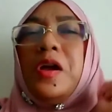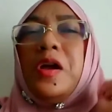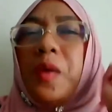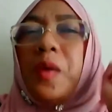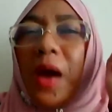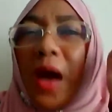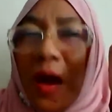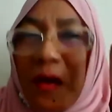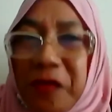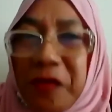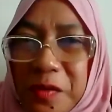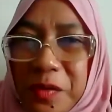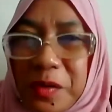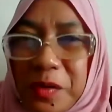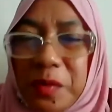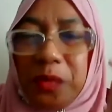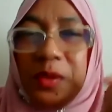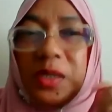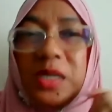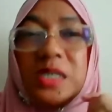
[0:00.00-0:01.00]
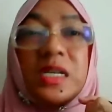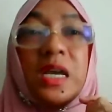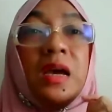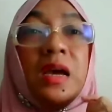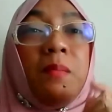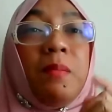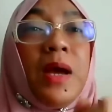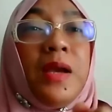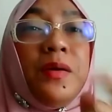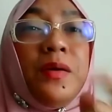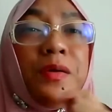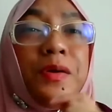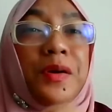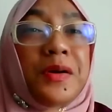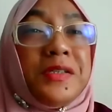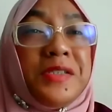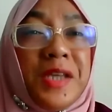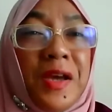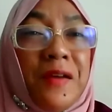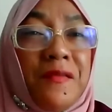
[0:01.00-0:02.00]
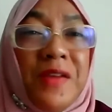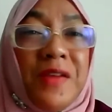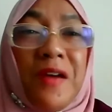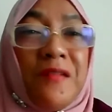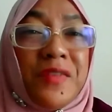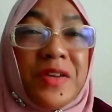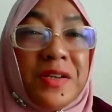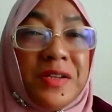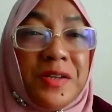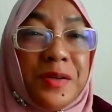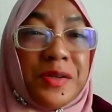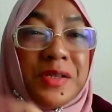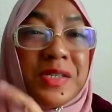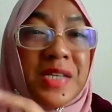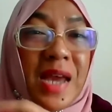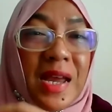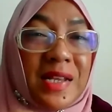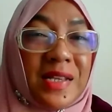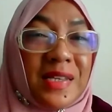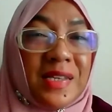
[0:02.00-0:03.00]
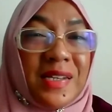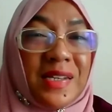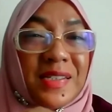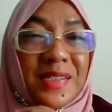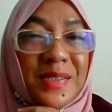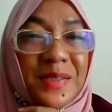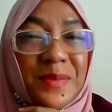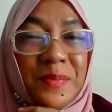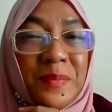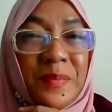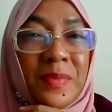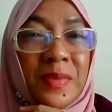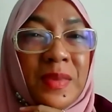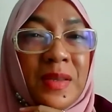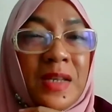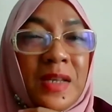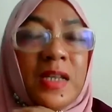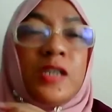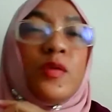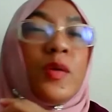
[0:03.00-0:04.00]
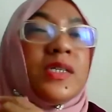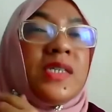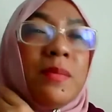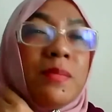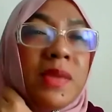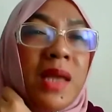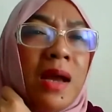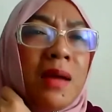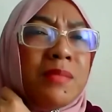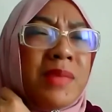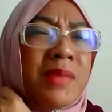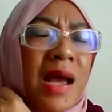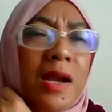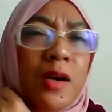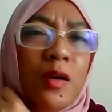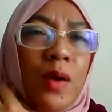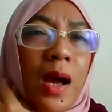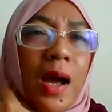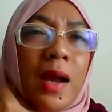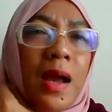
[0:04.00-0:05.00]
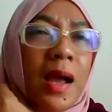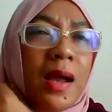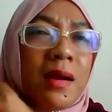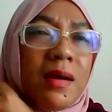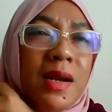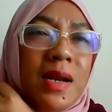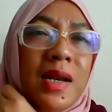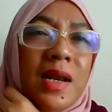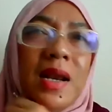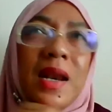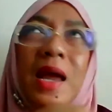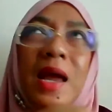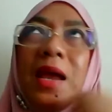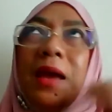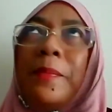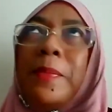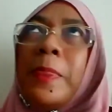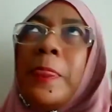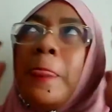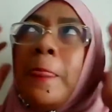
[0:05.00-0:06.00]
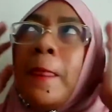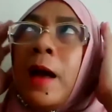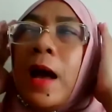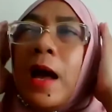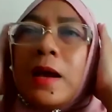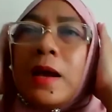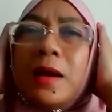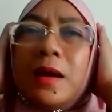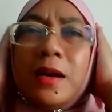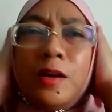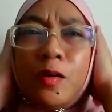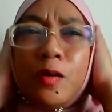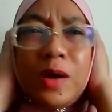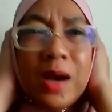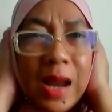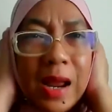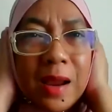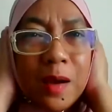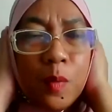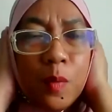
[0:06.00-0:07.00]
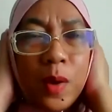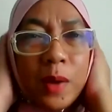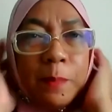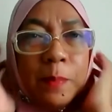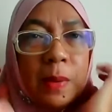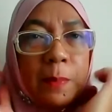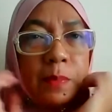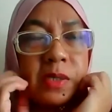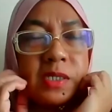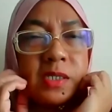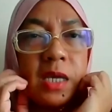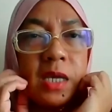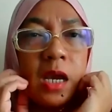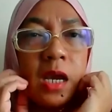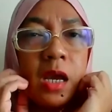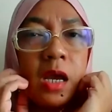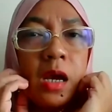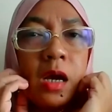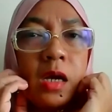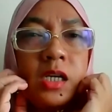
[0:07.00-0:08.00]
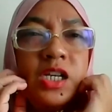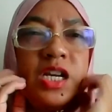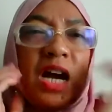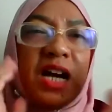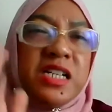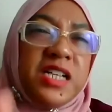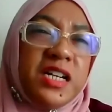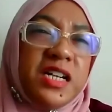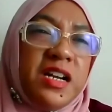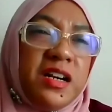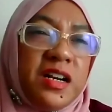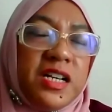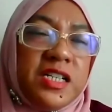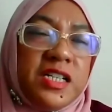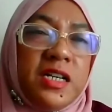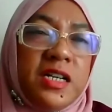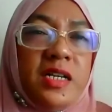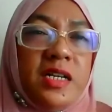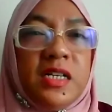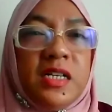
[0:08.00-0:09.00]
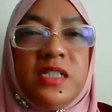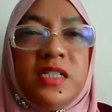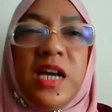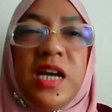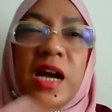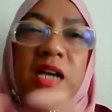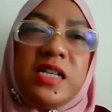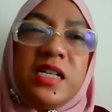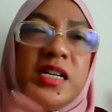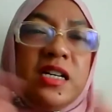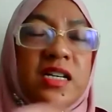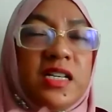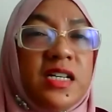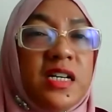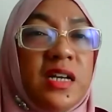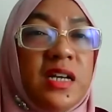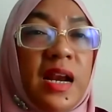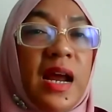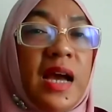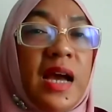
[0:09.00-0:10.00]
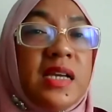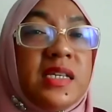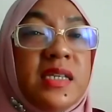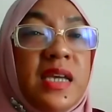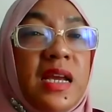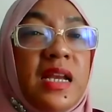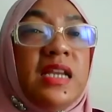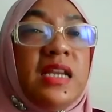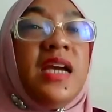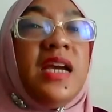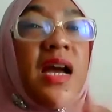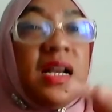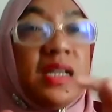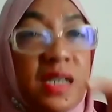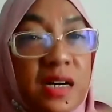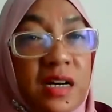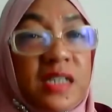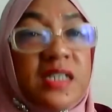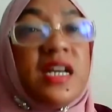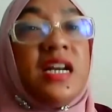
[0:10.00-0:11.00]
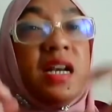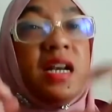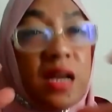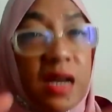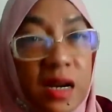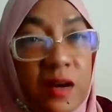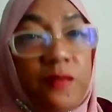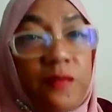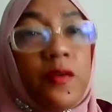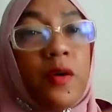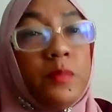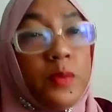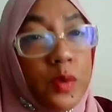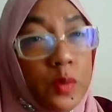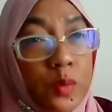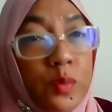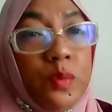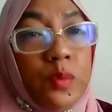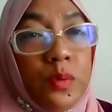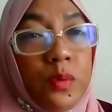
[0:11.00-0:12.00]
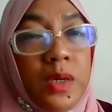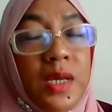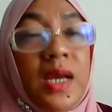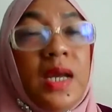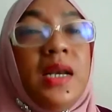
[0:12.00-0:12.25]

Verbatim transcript: You have to do this. But you yourself never use that things. This was sometimes I do I, I really like I really don't like when people say young generation this, young generation that. I say young generation learn from you.